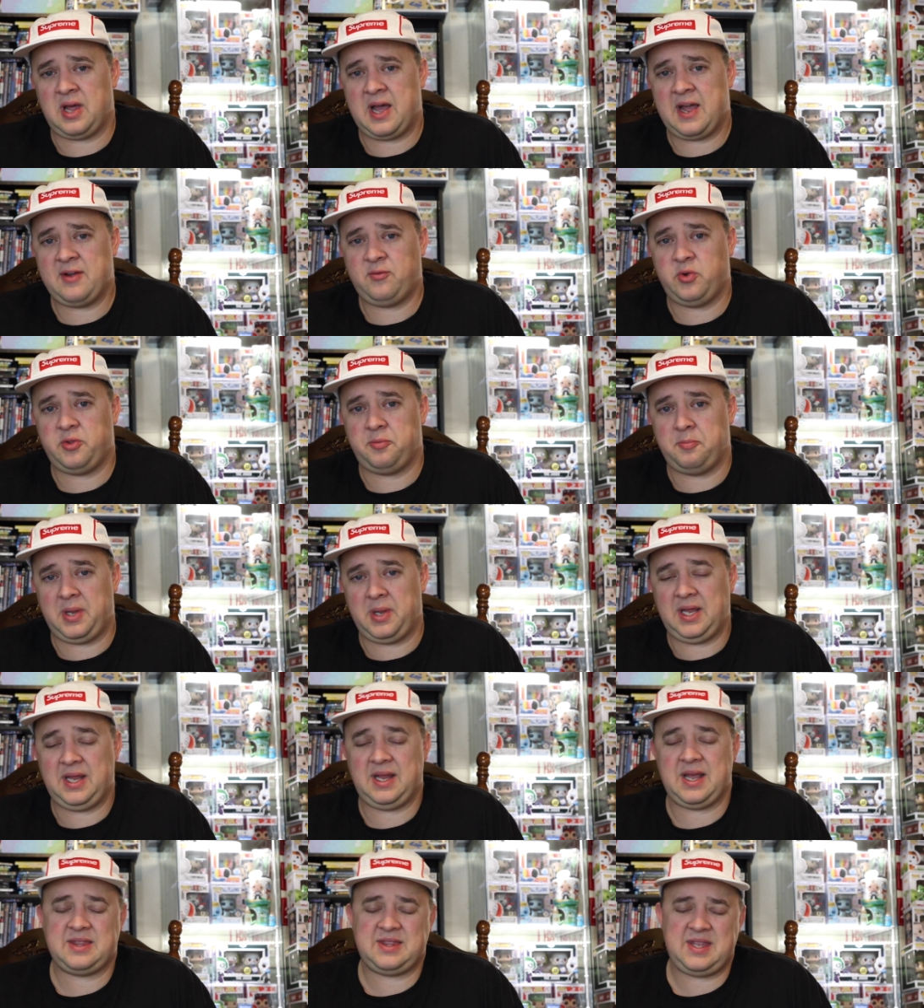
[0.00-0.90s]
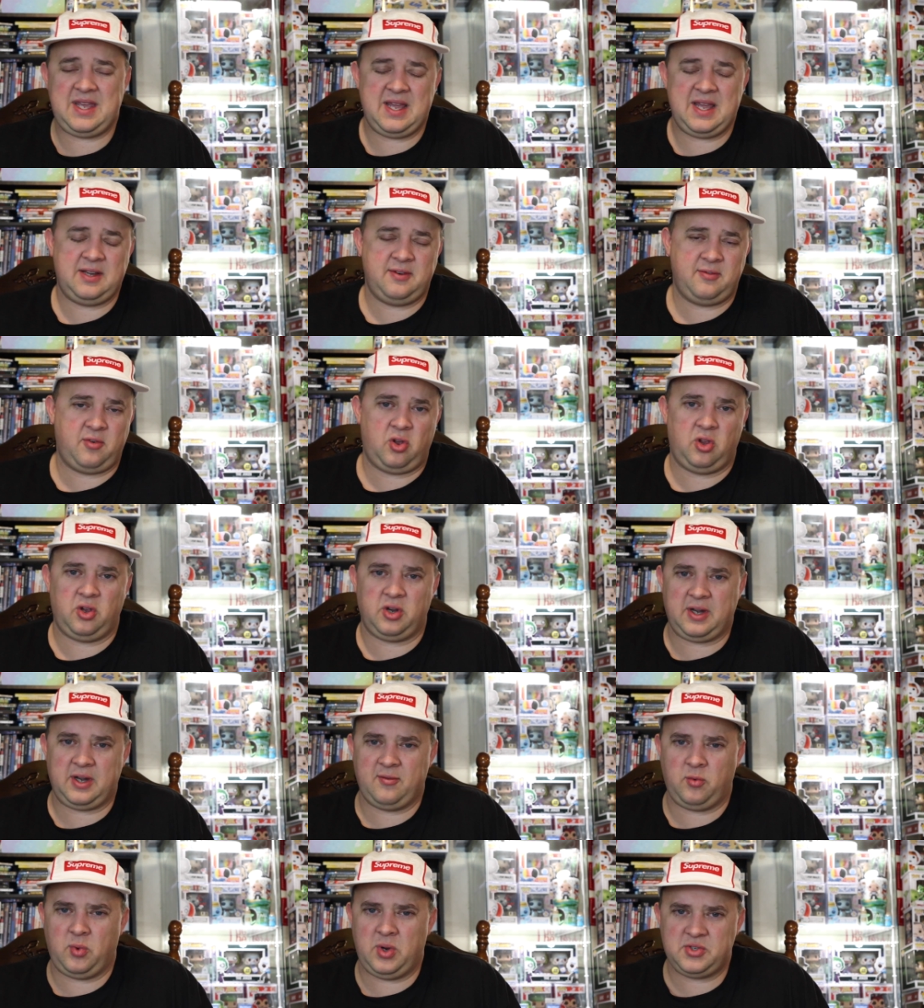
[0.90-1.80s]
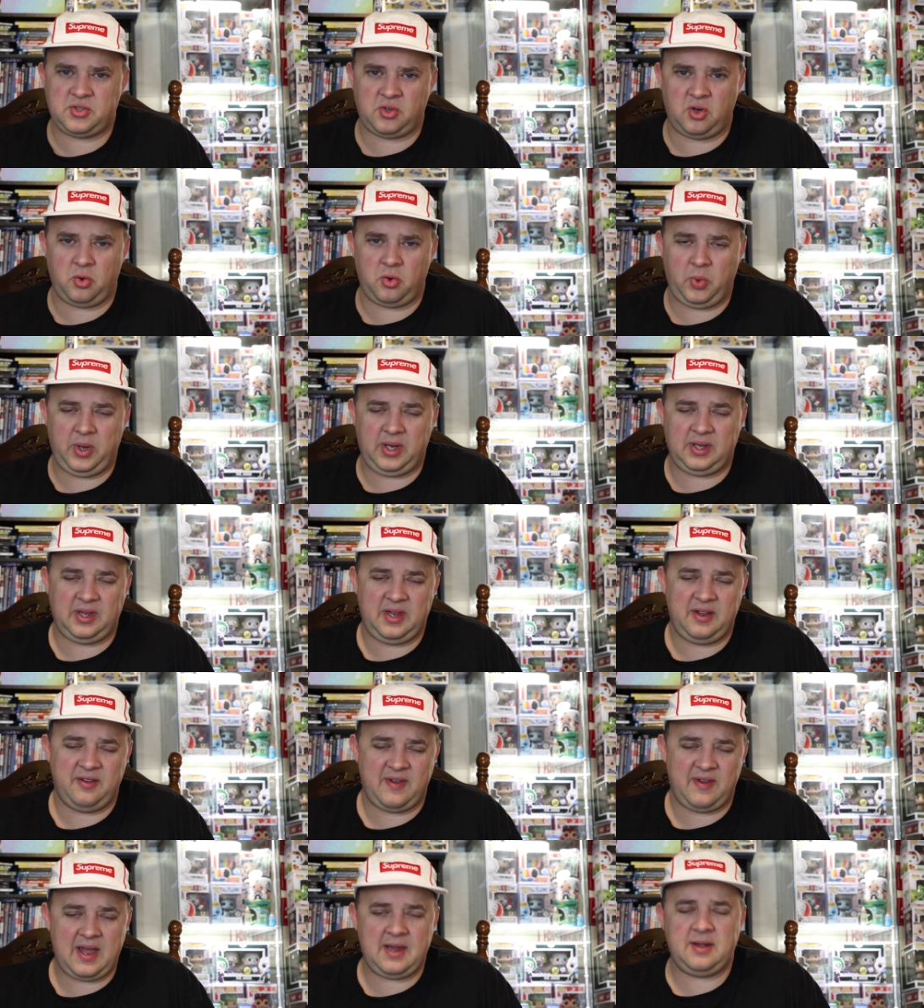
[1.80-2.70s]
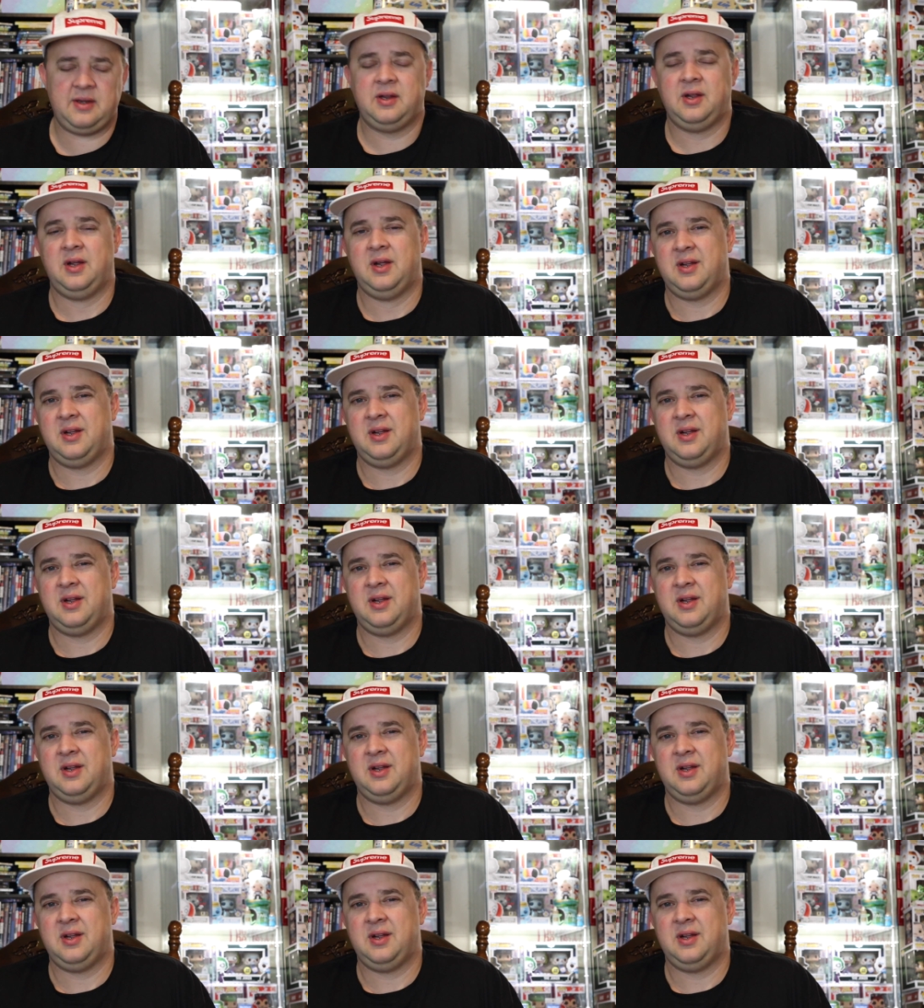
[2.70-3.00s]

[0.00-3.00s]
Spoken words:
live with me at the end of all our giveaways on our weekly event,